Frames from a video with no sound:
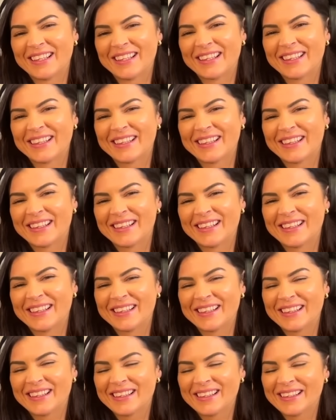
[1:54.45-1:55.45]

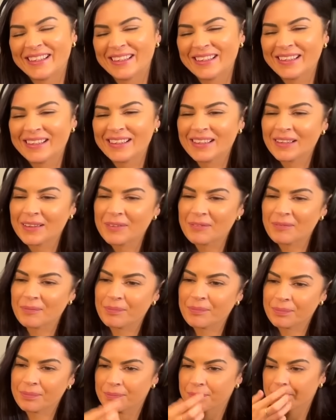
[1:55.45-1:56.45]

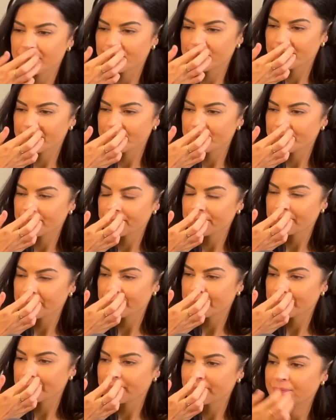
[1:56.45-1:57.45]

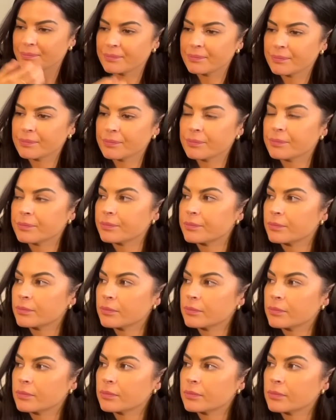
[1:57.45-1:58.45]

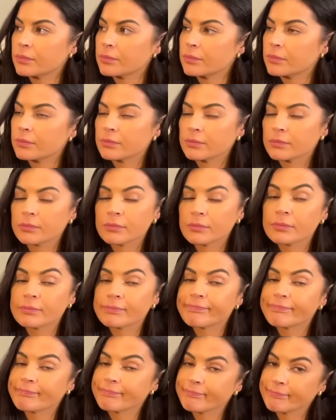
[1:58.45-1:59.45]

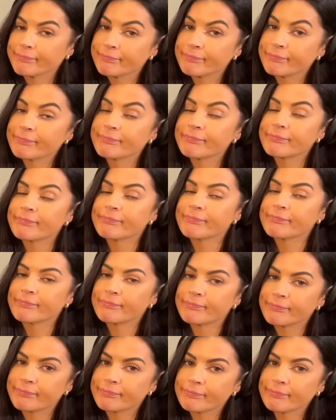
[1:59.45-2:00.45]

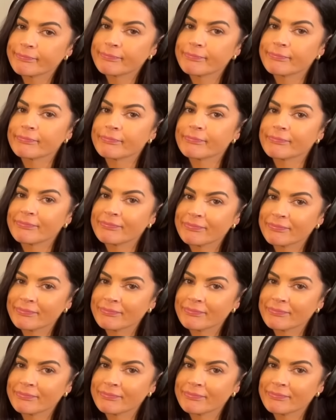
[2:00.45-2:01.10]
No words are spoken by the person on screen.